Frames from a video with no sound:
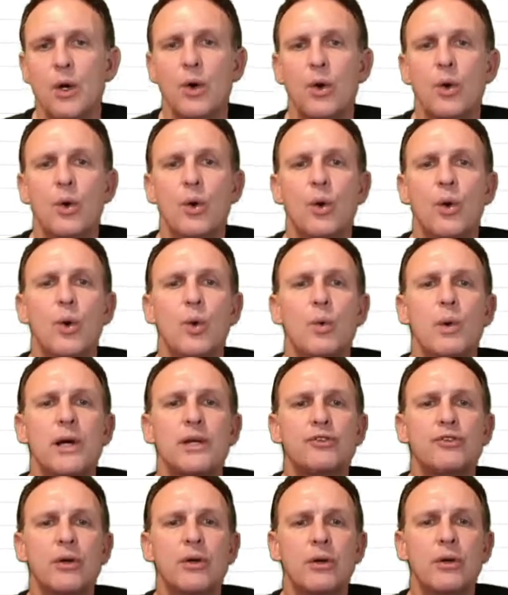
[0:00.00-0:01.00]

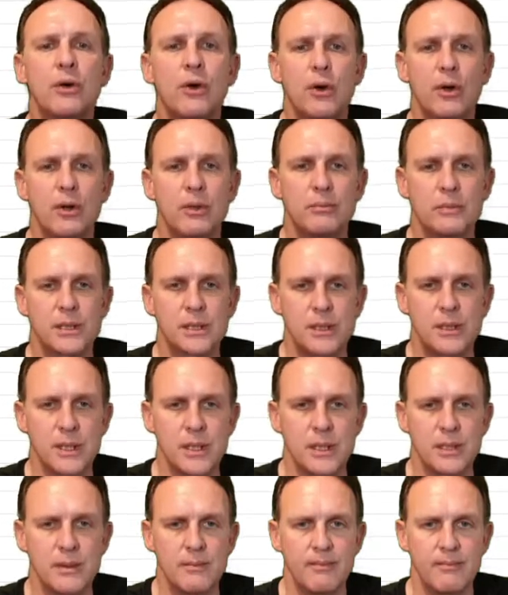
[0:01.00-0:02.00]
always in column
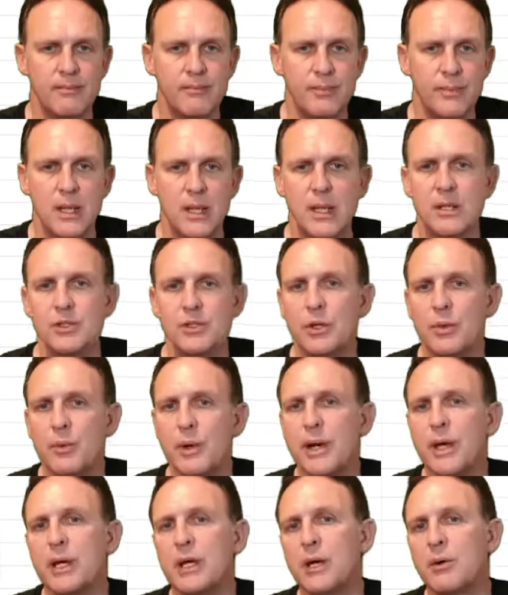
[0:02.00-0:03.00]
C. So when
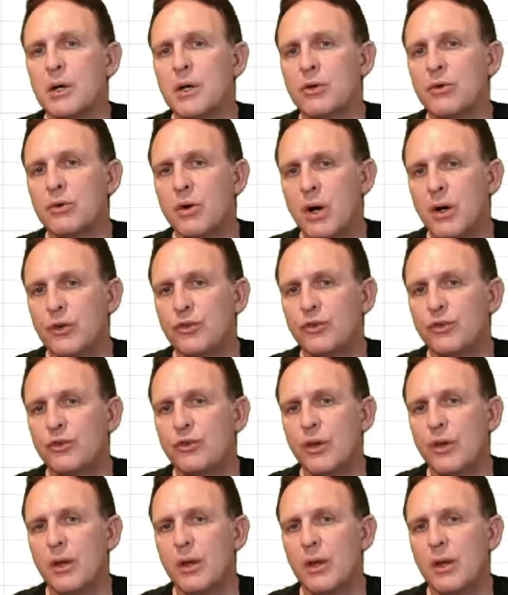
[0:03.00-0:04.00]
I go across,
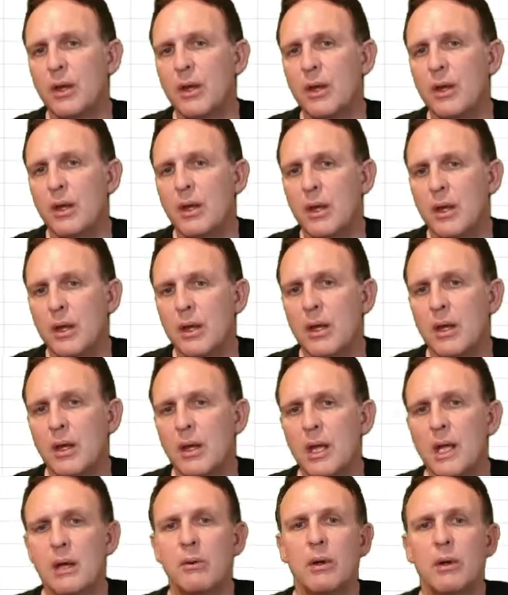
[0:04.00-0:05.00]

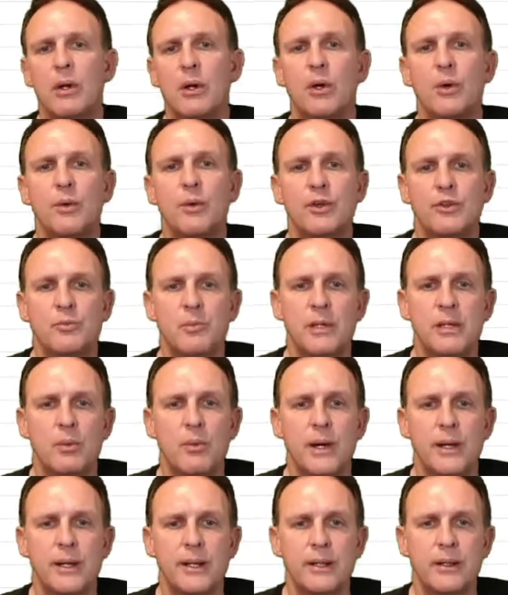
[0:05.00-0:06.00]
it will always be the
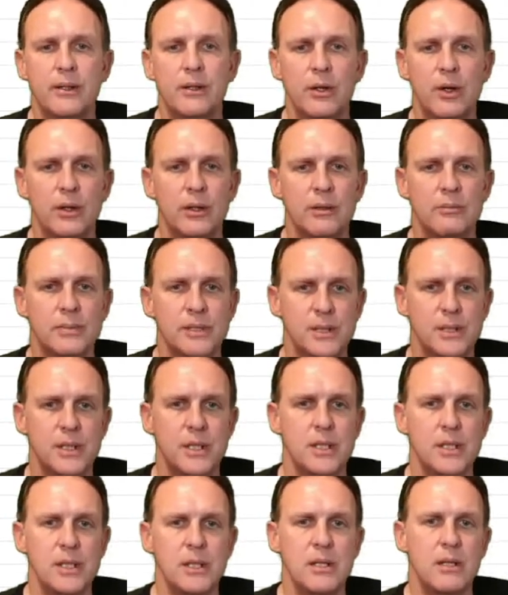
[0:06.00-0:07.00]
one in column
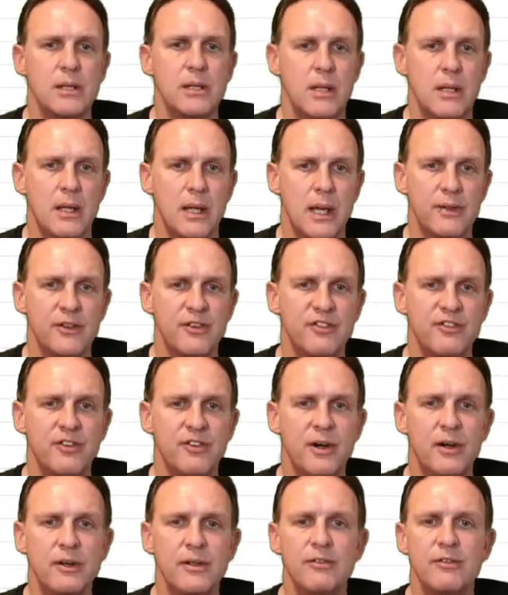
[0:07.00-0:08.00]
C and the
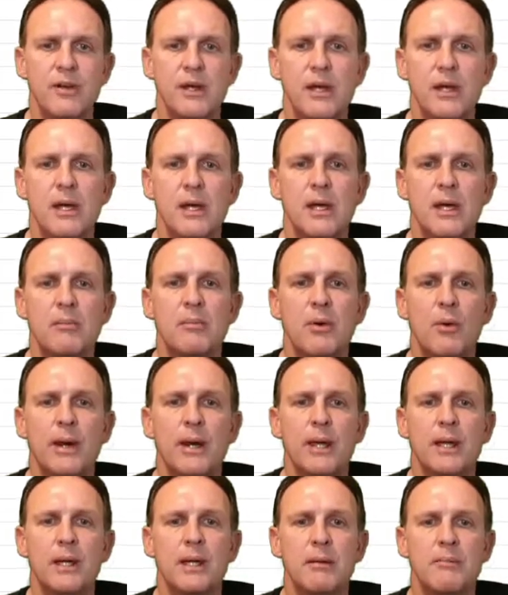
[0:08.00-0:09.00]
5, but when
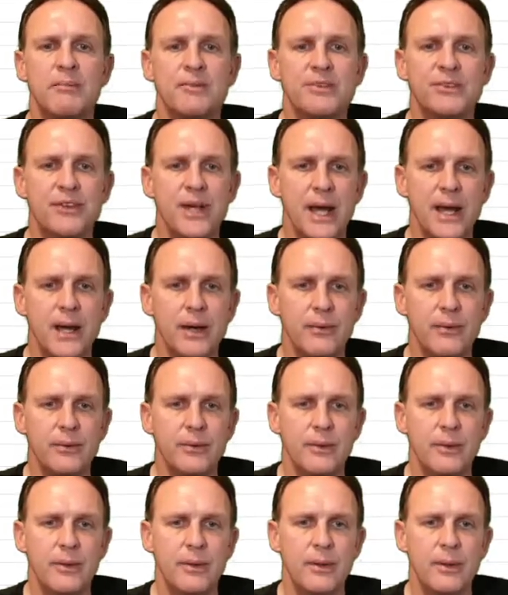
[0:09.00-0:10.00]
I come
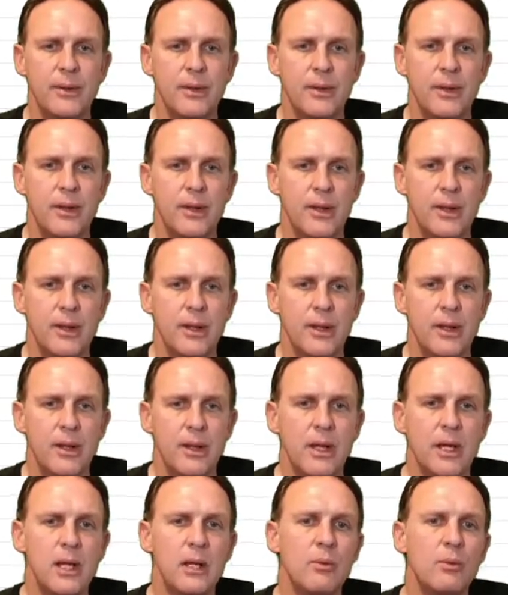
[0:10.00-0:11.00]
down,
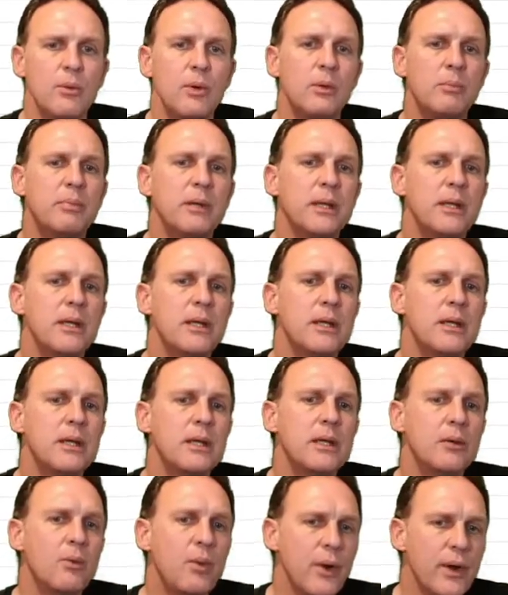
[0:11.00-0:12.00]
it will
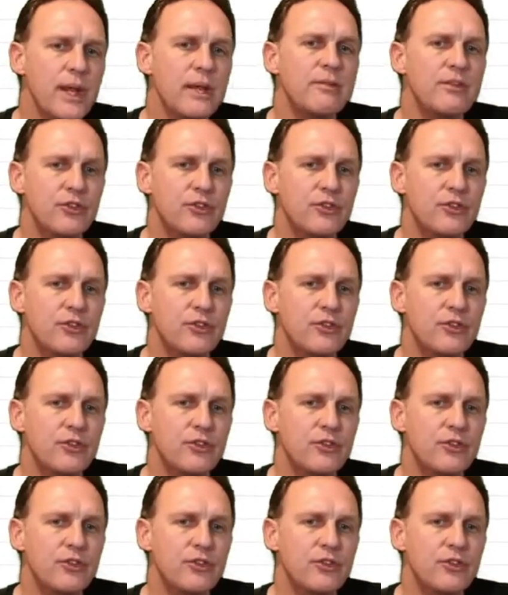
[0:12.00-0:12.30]
be whatever's